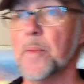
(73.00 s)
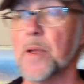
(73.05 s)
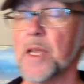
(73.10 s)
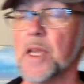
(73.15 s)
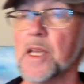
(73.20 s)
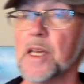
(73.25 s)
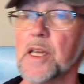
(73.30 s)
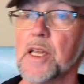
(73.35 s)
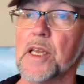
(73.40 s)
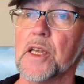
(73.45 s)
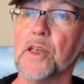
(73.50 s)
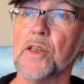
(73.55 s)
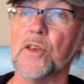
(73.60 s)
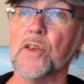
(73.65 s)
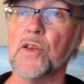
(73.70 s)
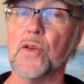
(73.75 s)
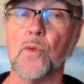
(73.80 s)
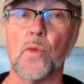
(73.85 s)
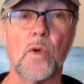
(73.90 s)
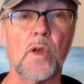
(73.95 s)
It
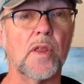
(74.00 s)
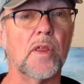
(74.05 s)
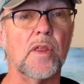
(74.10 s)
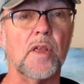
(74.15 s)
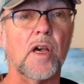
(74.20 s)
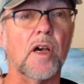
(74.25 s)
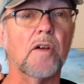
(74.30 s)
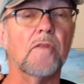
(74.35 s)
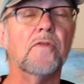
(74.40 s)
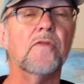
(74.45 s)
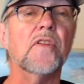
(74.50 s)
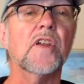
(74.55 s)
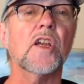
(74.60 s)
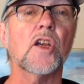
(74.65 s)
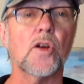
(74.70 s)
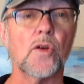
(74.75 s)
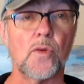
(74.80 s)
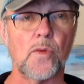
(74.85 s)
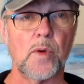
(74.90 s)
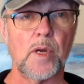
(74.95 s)
is with a
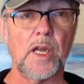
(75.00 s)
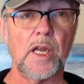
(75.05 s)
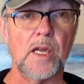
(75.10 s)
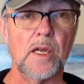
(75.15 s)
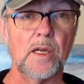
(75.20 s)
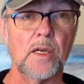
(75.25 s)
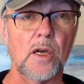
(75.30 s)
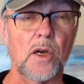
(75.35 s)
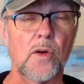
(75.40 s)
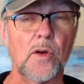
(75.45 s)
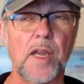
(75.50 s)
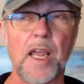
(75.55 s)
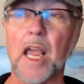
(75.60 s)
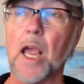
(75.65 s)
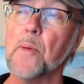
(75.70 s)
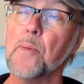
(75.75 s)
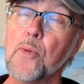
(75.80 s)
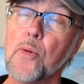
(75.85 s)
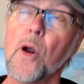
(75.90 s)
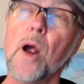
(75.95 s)
finger ring.
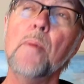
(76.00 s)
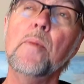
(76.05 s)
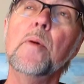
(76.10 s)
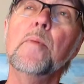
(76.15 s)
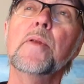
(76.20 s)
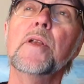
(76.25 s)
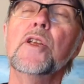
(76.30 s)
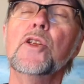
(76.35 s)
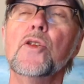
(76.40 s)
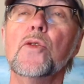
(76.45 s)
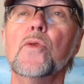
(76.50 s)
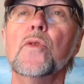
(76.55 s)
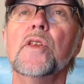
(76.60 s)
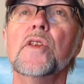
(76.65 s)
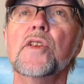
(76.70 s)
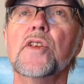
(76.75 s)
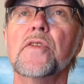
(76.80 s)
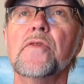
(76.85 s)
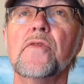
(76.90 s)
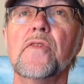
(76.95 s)
Okay, I probably do
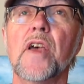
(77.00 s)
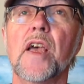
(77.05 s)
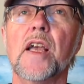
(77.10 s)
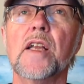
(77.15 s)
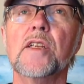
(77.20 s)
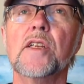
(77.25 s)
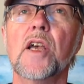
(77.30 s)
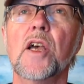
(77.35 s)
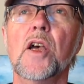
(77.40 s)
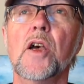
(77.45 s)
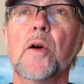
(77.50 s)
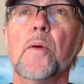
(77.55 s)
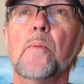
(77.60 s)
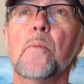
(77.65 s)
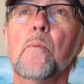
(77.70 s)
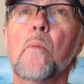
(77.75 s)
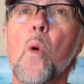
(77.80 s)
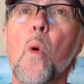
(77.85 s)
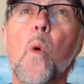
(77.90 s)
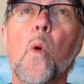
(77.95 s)
this effect
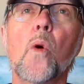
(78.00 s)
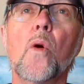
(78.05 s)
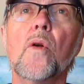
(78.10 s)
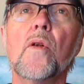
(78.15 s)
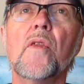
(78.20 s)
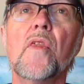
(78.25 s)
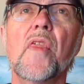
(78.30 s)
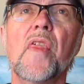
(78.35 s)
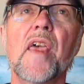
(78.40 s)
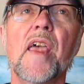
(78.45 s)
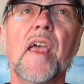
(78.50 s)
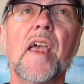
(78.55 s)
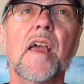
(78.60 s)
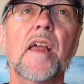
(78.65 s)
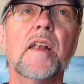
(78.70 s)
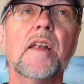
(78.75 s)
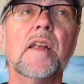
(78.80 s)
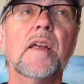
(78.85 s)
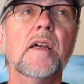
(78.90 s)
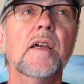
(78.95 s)
more
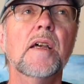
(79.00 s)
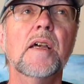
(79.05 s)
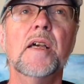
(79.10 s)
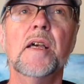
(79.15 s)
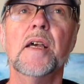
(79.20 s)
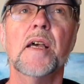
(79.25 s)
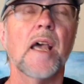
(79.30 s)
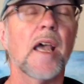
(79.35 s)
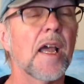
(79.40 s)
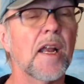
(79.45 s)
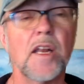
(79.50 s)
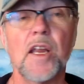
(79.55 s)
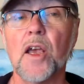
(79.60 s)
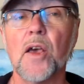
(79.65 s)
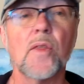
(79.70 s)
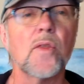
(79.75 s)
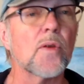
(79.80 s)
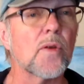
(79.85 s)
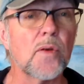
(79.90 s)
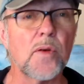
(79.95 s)
than any
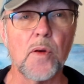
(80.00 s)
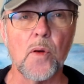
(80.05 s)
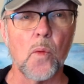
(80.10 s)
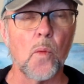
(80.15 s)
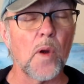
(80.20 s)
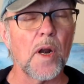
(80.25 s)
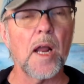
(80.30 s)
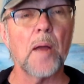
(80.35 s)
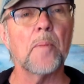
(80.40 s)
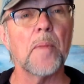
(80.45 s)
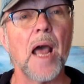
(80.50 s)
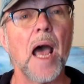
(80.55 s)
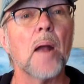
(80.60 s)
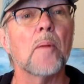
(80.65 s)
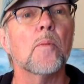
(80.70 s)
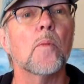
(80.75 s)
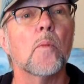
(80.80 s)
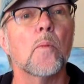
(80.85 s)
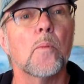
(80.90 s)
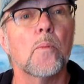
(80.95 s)
other when I'm
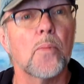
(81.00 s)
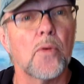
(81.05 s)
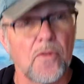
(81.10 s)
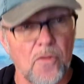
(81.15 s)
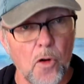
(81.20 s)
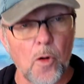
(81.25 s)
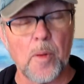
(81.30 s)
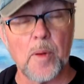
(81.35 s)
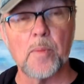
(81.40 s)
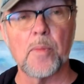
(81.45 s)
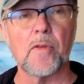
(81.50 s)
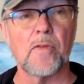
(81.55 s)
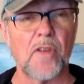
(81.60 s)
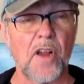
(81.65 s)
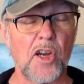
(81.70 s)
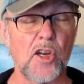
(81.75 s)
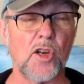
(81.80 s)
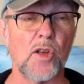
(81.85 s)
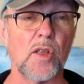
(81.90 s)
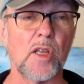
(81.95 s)
not performing
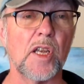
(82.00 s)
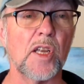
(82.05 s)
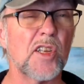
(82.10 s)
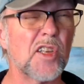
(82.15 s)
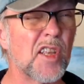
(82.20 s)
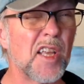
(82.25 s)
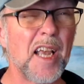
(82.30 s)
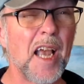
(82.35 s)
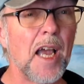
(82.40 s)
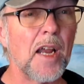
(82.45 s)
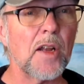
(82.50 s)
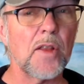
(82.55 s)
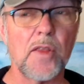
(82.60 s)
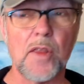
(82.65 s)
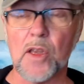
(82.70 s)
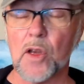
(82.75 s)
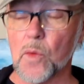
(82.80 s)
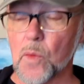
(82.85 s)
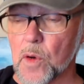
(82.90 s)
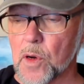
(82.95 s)
professionally. It's the kind of
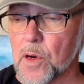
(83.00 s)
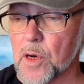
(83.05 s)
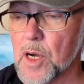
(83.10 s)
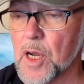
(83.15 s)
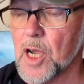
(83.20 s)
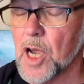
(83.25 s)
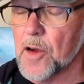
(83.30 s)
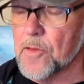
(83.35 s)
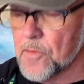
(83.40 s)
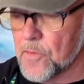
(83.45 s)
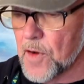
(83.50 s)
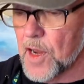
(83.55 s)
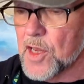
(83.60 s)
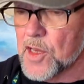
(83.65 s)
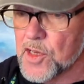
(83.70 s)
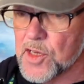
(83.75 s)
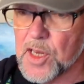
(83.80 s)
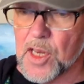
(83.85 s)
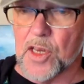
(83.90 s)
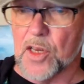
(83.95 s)
thing where a
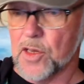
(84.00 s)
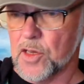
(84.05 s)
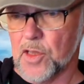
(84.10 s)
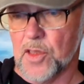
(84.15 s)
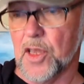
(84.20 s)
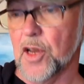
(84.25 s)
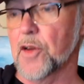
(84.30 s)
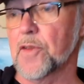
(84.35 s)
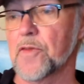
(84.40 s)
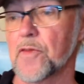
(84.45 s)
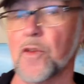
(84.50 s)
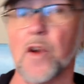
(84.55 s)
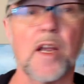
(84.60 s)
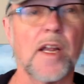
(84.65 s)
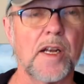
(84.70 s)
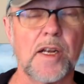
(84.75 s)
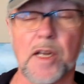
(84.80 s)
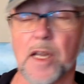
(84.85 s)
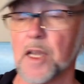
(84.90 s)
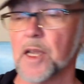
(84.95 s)
friend says to their
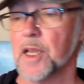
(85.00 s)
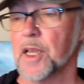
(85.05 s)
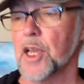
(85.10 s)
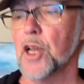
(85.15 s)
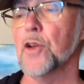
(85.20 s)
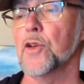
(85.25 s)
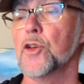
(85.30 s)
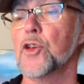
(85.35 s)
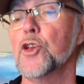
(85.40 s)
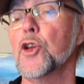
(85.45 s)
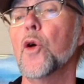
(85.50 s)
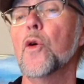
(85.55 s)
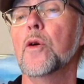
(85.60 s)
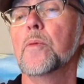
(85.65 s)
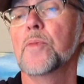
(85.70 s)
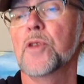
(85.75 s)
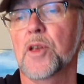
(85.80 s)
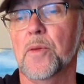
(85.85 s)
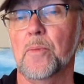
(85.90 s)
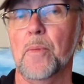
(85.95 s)
friend, "Here, show
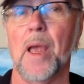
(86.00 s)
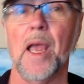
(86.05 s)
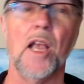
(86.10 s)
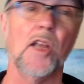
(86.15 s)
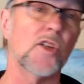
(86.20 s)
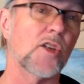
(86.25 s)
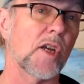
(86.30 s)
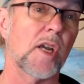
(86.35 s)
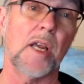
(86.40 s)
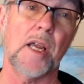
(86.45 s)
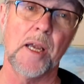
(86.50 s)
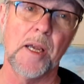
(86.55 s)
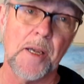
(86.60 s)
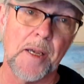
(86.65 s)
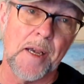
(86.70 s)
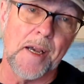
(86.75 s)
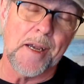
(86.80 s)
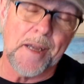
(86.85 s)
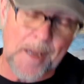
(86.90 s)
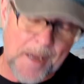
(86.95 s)
them some magic,"
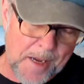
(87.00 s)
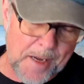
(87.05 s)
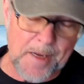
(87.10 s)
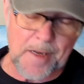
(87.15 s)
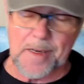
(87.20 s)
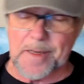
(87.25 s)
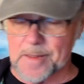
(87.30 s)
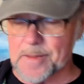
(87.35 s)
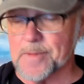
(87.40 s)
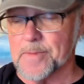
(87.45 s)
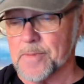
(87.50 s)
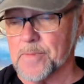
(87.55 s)
and